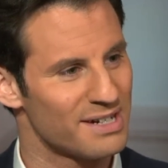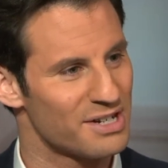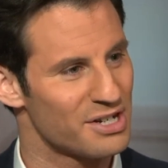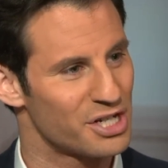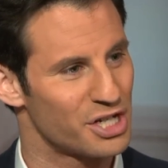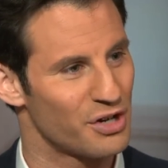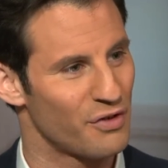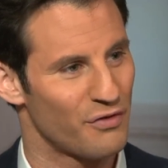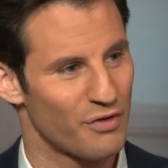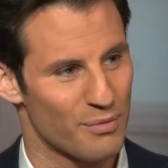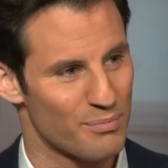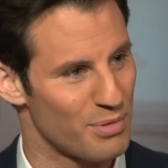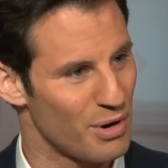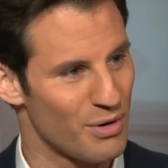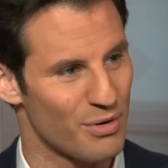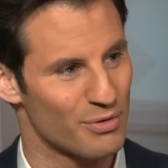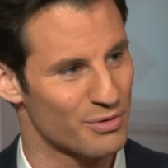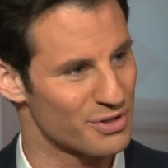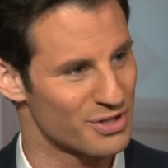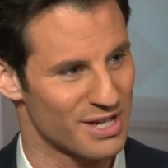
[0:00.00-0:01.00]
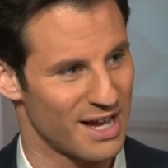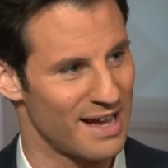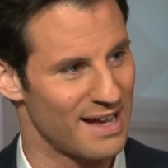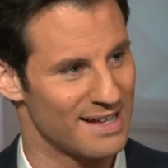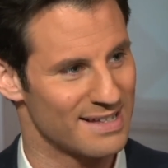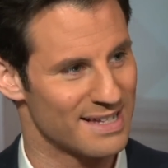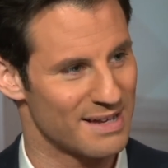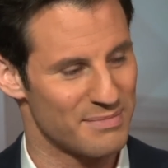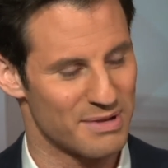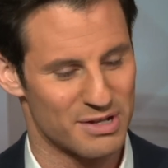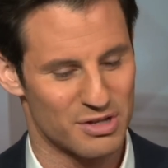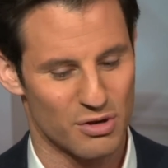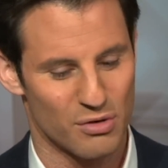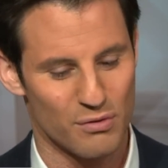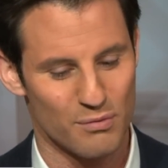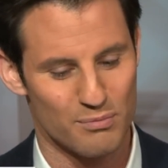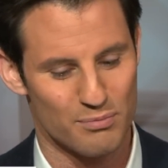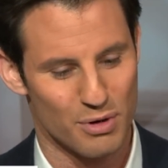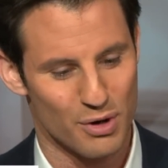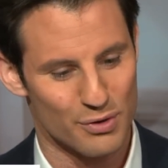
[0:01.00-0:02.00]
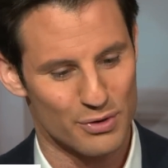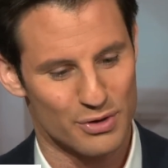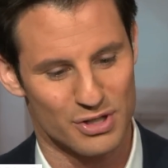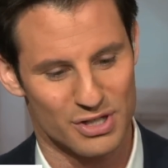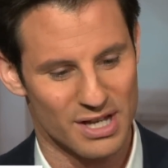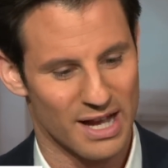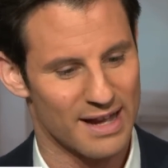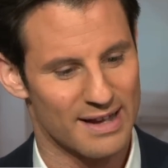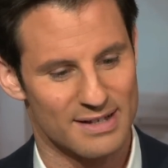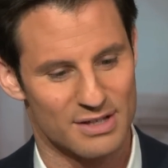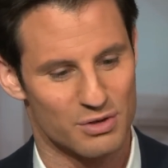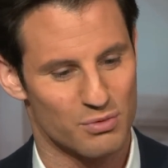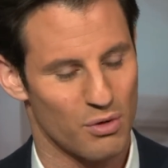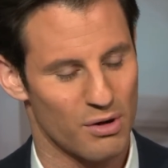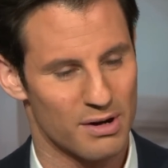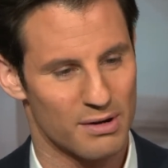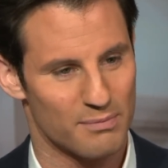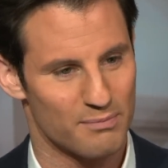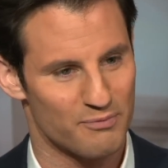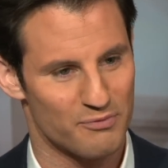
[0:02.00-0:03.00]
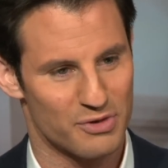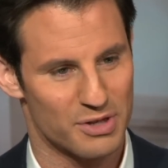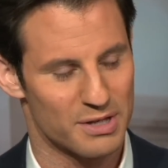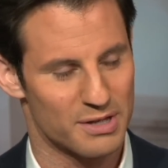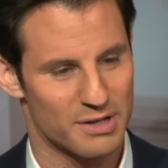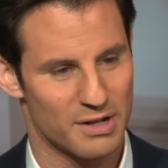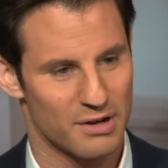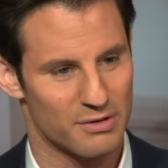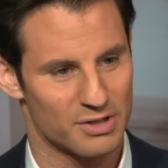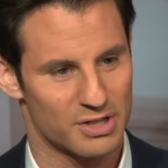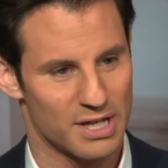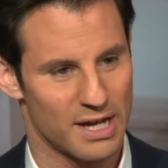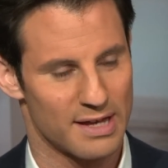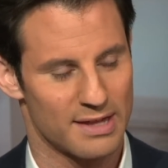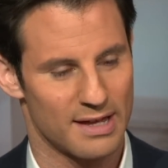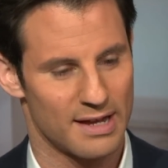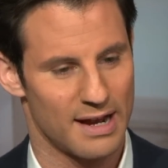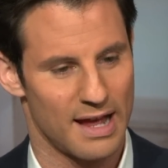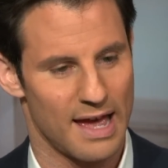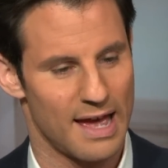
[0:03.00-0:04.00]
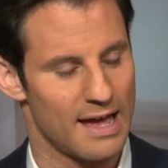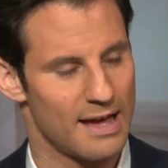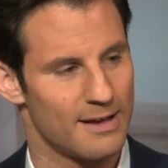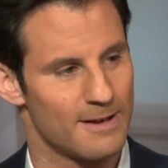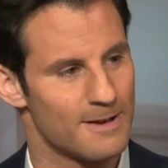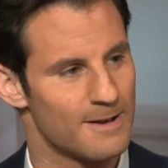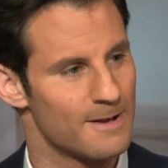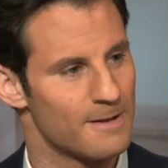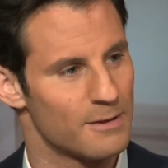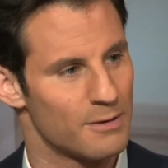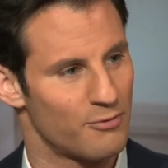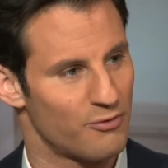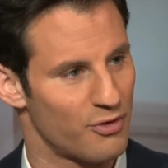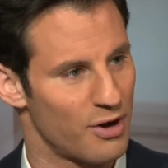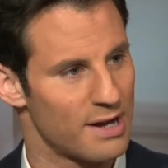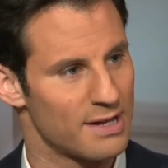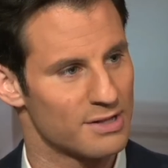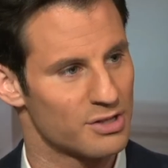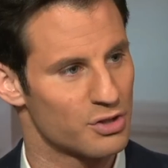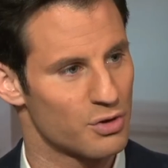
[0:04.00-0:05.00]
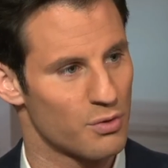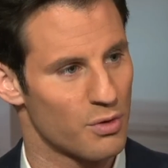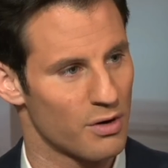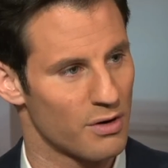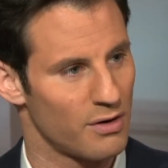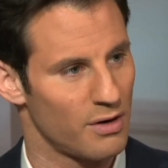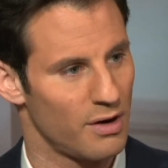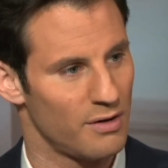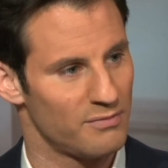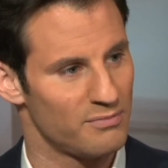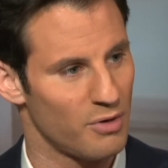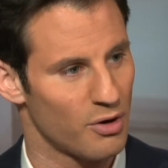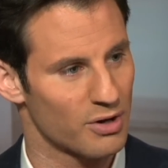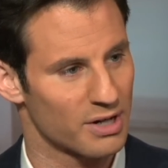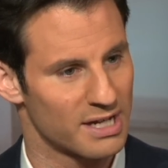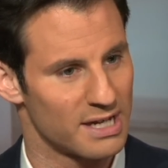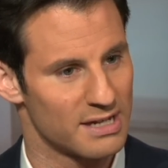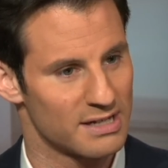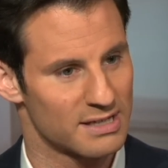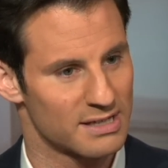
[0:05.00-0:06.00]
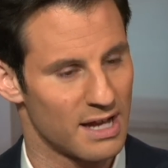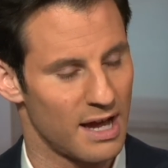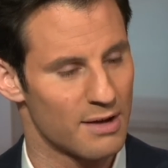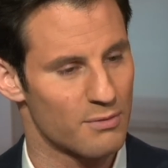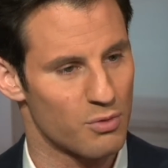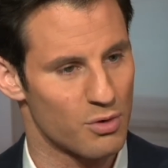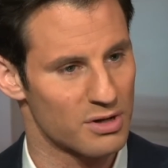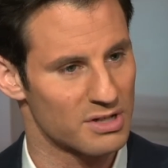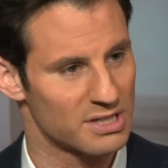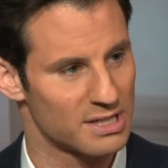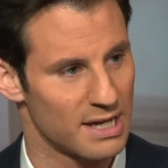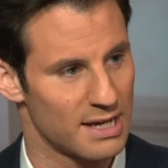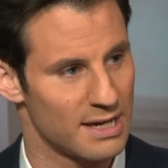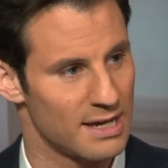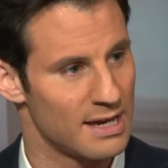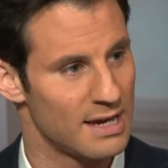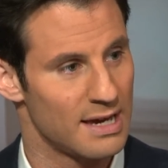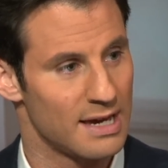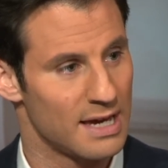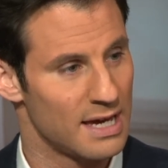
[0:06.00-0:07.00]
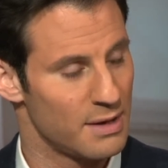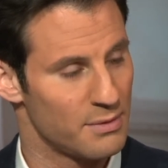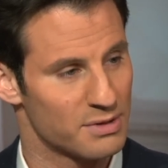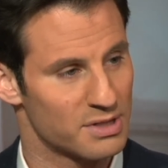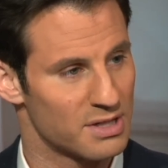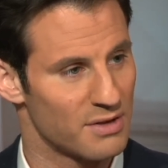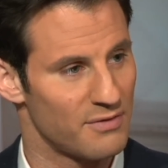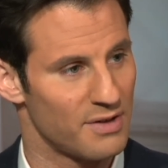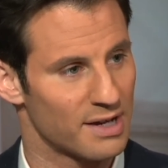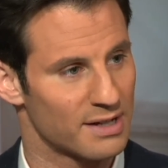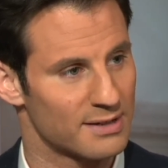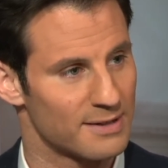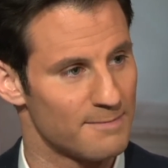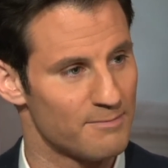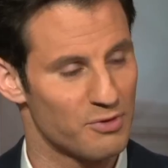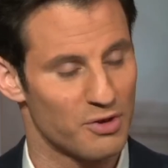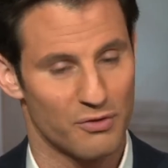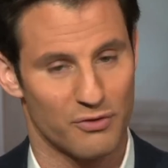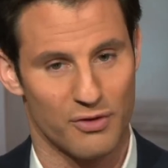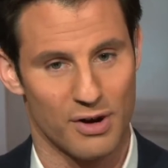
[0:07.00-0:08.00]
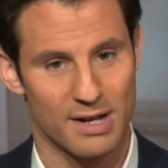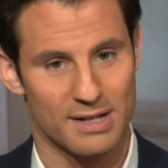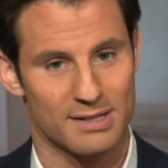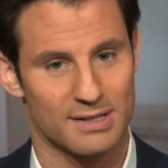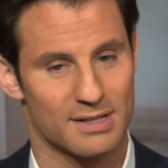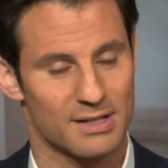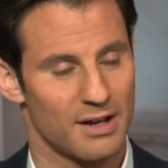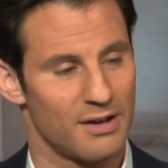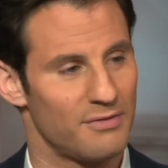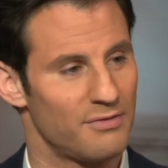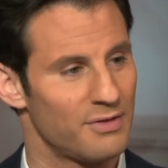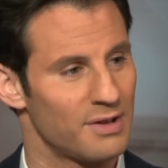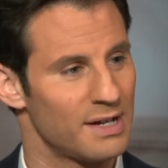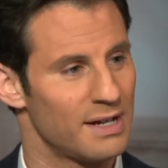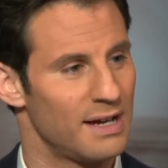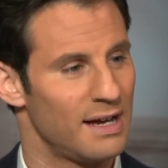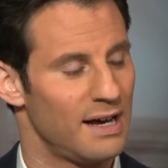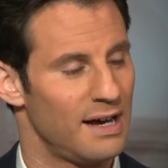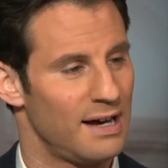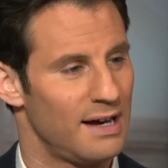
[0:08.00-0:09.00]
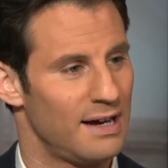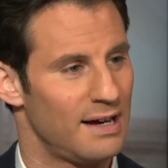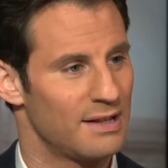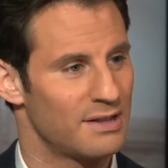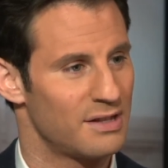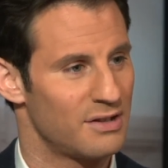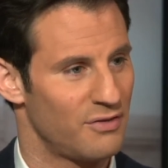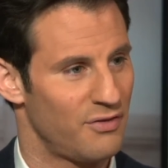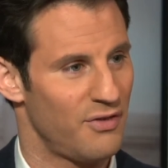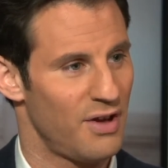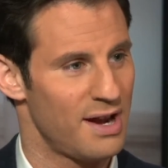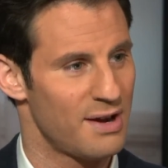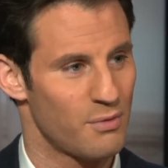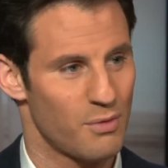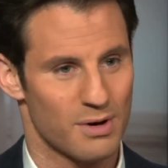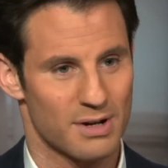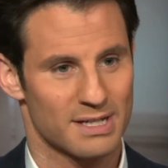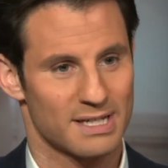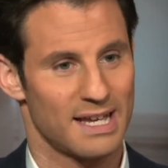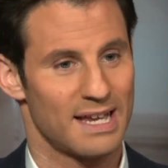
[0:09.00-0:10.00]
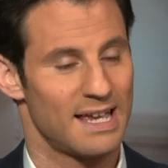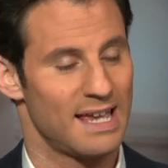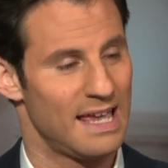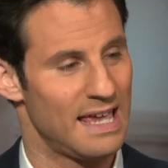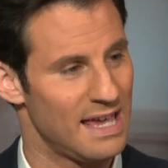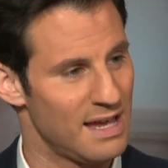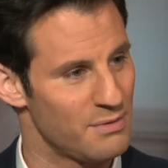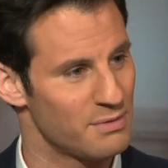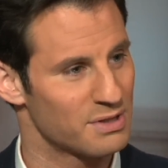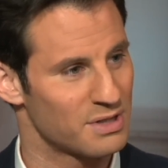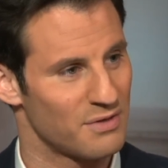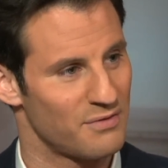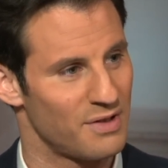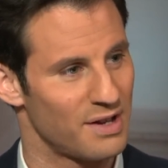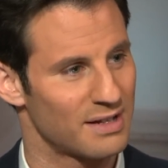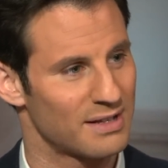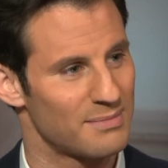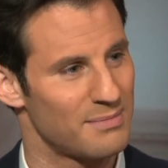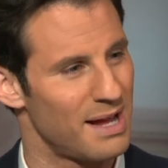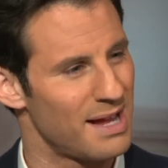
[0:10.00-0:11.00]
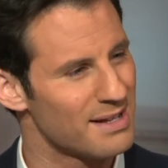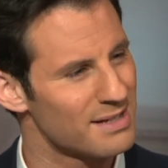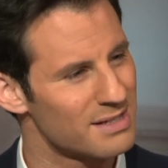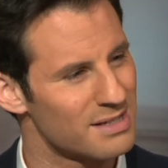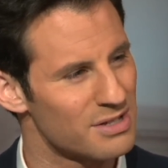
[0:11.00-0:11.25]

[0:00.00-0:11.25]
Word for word: issue for both sides. I mean, don't both sides want to, you know, say that hey, the friends who are of Marquise Todd want to say he was the victim. The friends of uh, the defendant want to say he was the victim. How does